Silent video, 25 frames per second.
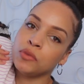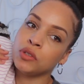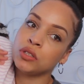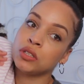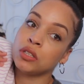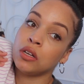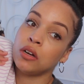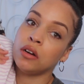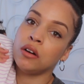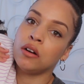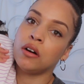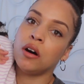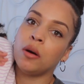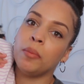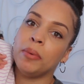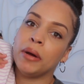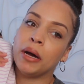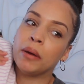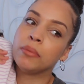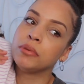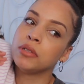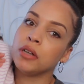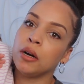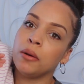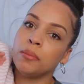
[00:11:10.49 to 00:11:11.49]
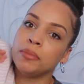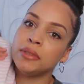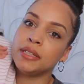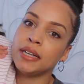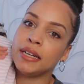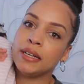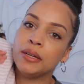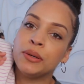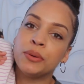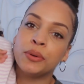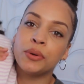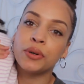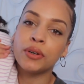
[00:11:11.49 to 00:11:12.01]
So I'll be able to
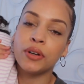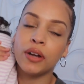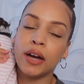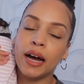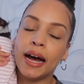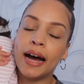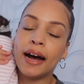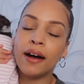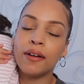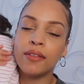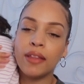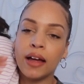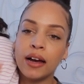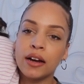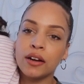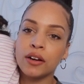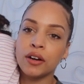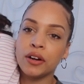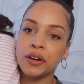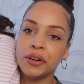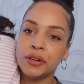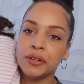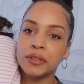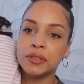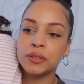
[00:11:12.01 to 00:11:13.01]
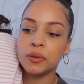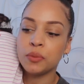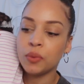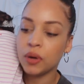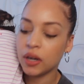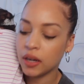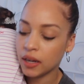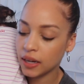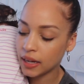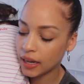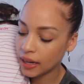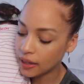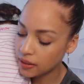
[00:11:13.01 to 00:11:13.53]
update you on how that goes
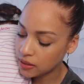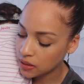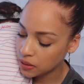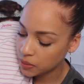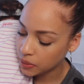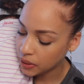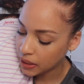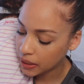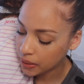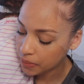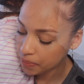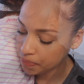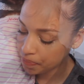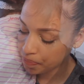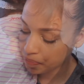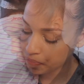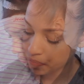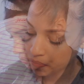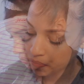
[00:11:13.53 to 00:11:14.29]
when I get to it.